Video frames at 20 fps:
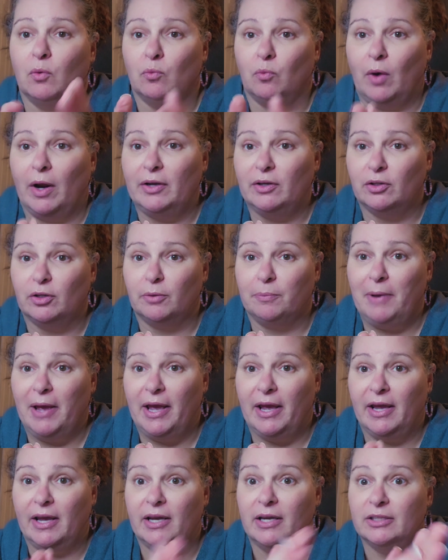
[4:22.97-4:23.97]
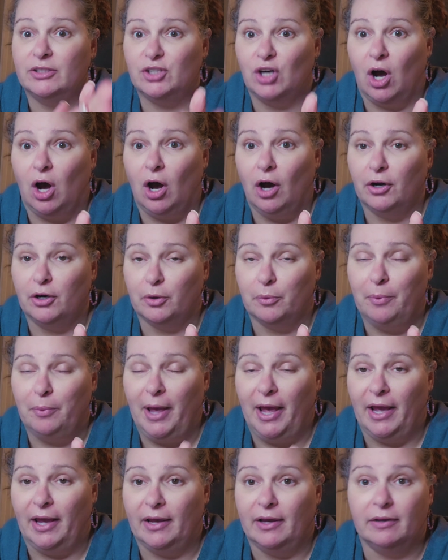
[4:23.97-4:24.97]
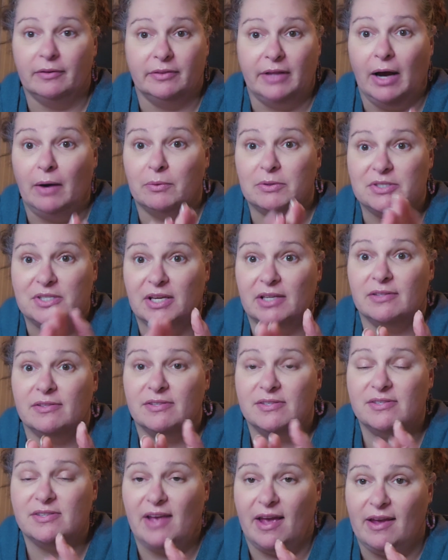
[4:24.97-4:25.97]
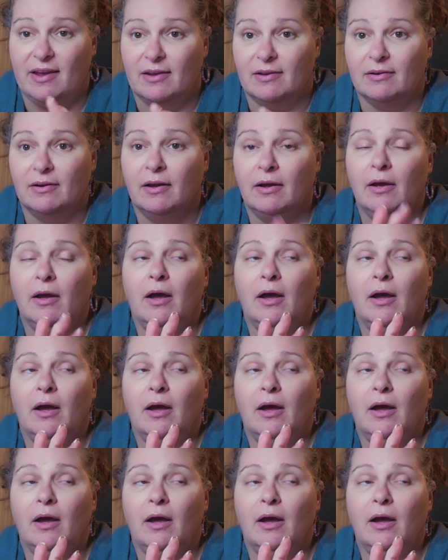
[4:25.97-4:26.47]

regular pay to auto pay. That was insane.